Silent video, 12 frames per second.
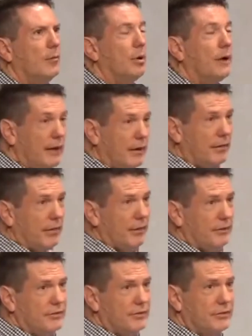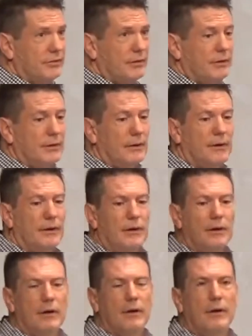But hear this.
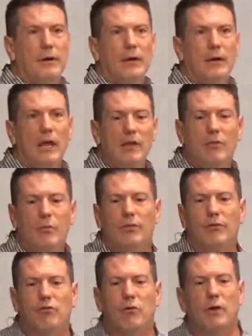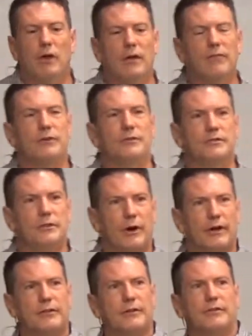Even with a free gift, you still
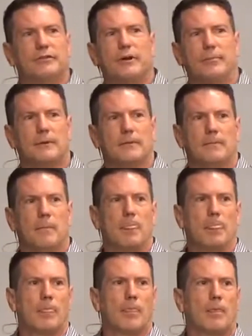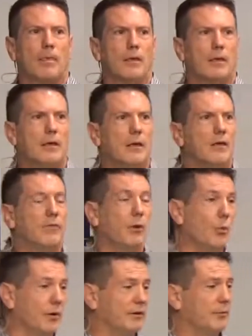have to do something if you
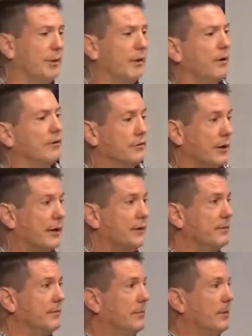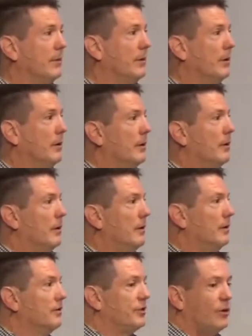want it to be yours, right?
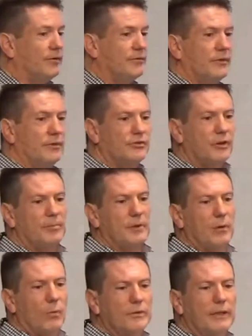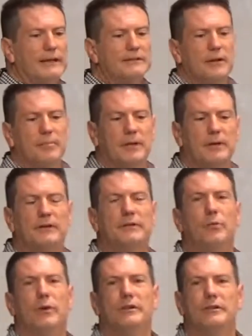You still have to do something. And what that something
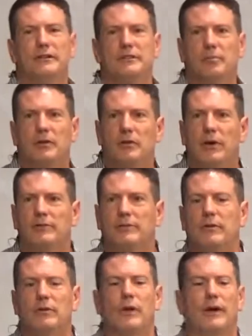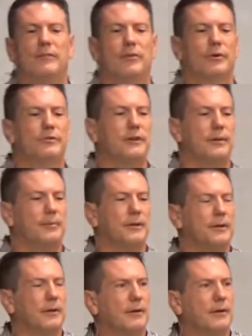what is that something you have to do? You have to accept it.